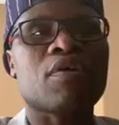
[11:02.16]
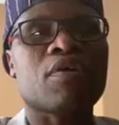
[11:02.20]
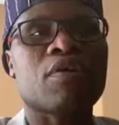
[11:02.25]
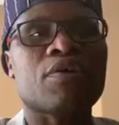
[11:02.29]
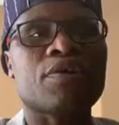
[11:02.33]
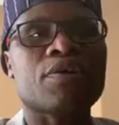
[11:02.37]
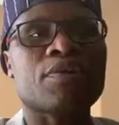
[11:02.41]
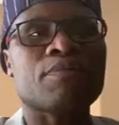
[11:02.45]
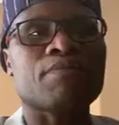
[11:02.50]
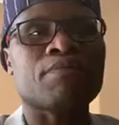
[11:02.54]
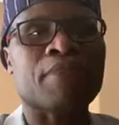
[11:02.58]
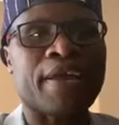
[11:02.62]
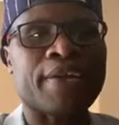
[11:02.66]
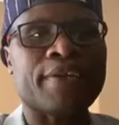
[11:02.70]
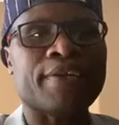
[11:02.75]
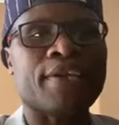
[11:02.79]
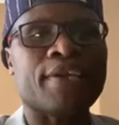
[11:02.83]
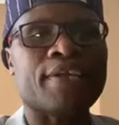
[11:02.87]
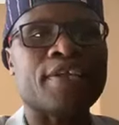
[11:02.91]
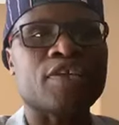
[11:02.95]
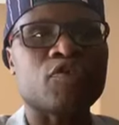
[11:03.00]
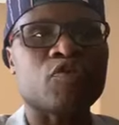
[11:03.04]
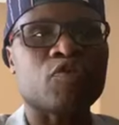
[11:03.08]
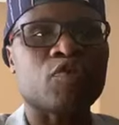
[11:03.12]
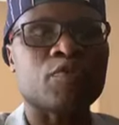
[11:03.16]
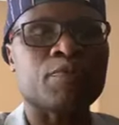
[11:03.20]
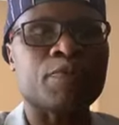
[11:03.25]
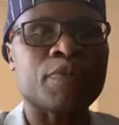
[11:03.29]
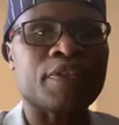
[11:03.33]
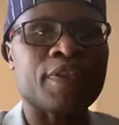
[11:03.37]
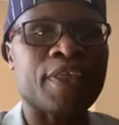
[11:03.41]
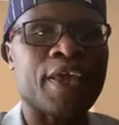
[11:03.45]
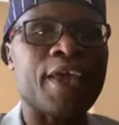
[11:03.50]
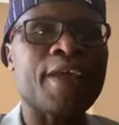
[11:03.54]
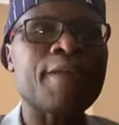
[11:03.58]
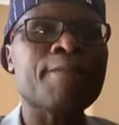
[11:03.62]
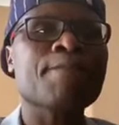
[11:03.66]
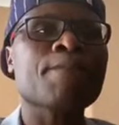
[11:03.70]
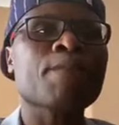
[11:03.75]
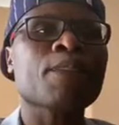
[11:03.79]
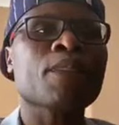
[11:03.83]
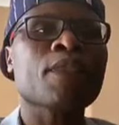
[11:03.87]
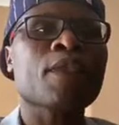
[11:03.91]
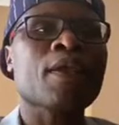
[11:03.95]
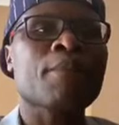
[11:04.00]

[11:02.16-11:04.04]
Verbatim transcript: on Monday. He will be there.